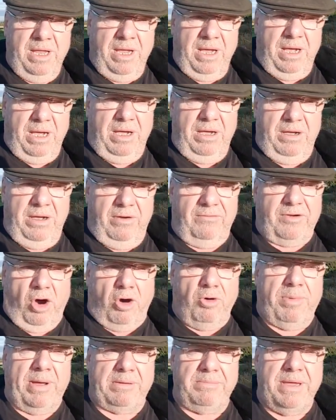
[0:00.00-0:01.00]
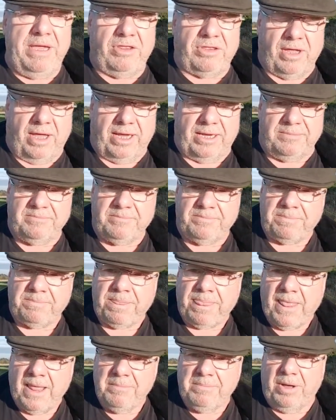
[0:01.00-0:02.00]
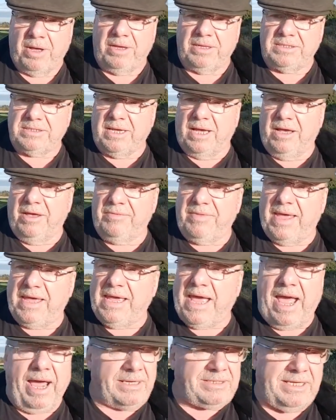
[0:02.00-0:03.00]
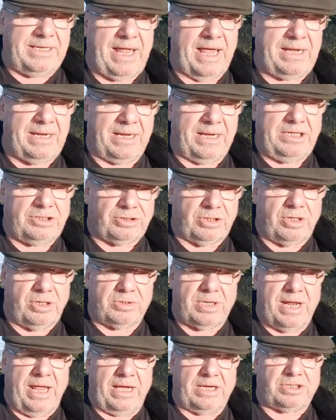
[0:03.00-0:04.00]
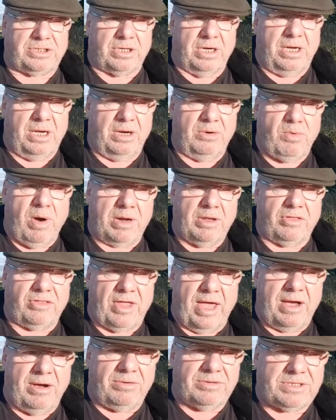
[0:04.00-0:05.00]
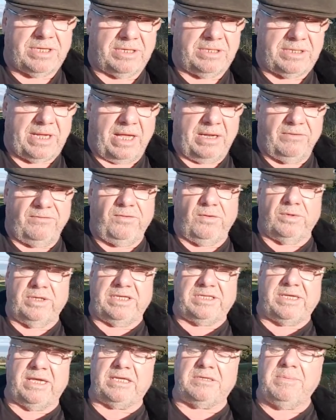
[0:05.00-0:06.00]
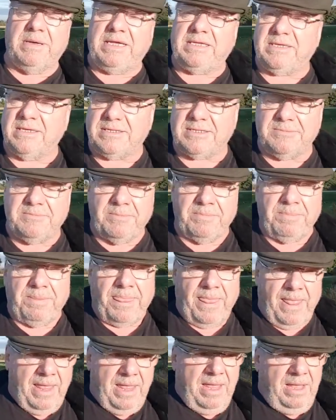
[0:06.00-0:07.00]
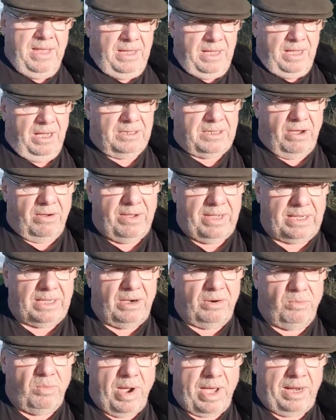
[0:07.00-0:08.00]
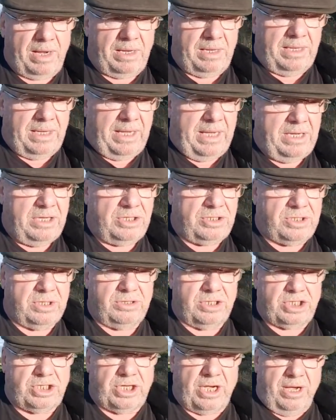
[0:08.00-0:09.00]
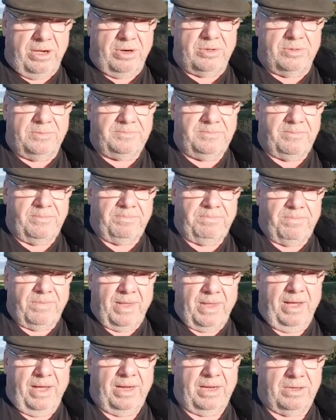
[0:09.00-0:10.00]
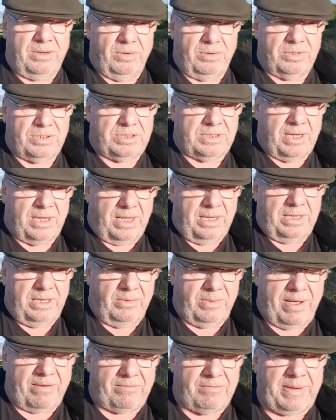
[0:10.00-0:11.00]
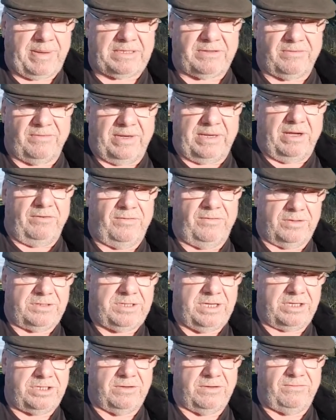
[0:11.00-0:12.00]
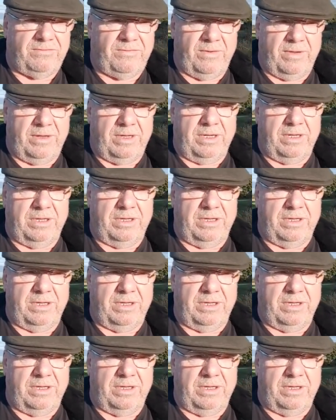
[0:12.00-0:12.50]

of coal bed methane. But they accidentally drilled an extra 1,046 metres going well into the shale. And of course, we have a piece of video footage of